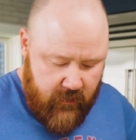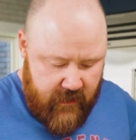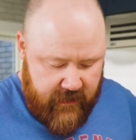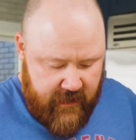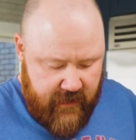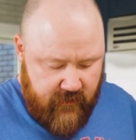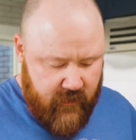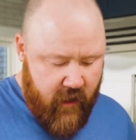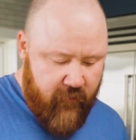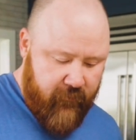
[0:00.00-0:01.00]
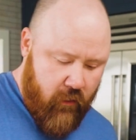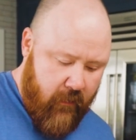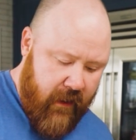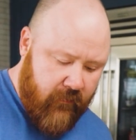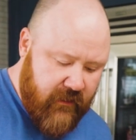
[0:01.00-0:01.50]
Again, over
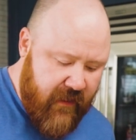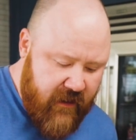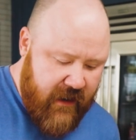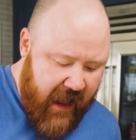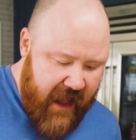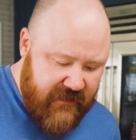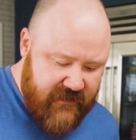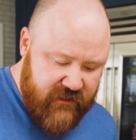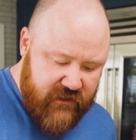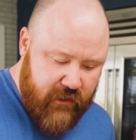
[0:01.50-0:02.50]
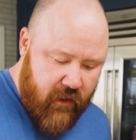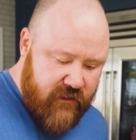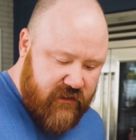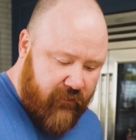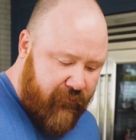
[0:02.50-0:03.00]
around, and then as it
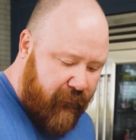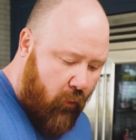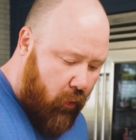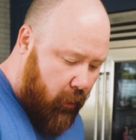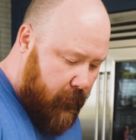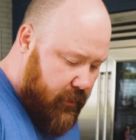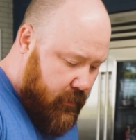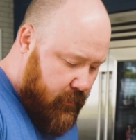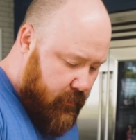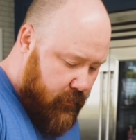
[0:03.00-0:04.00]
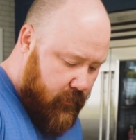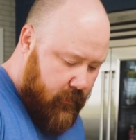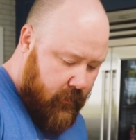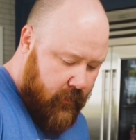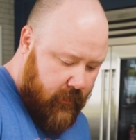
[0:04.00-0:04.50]
starts to form,
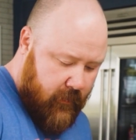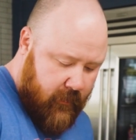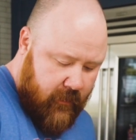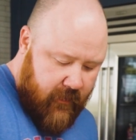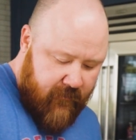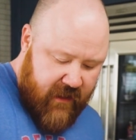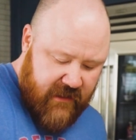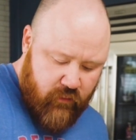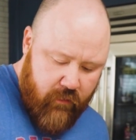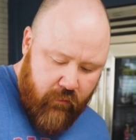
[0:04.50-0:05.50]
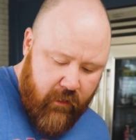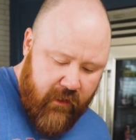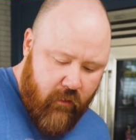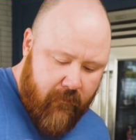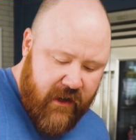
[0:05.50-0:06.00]
that's when we really
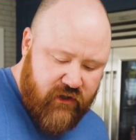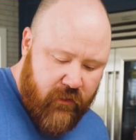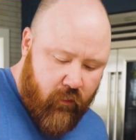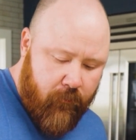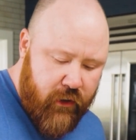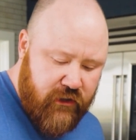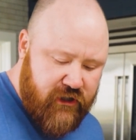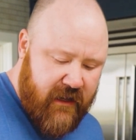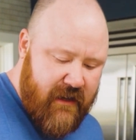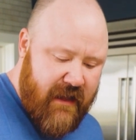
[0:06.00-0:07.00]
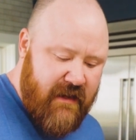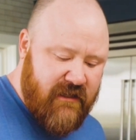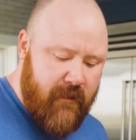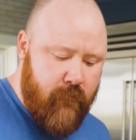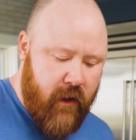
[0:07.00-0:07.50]
want to make sure that we're pushing it into
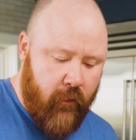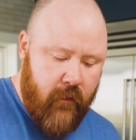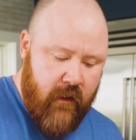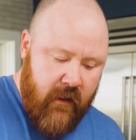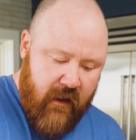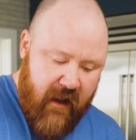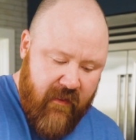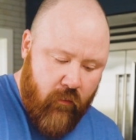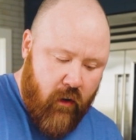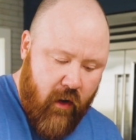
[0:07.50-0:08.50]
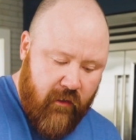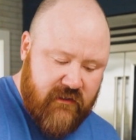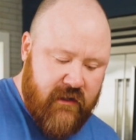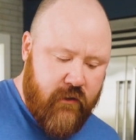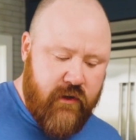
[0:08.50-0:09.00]
the middle, and that we're
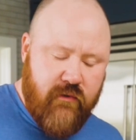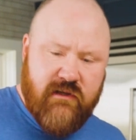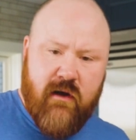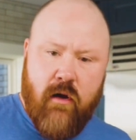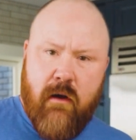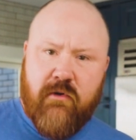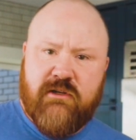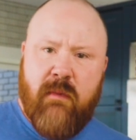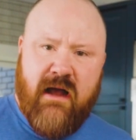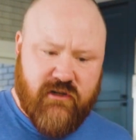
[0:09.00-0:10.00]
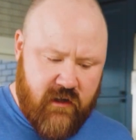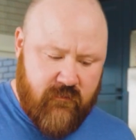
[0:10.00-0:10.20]
also using our rubber spatula,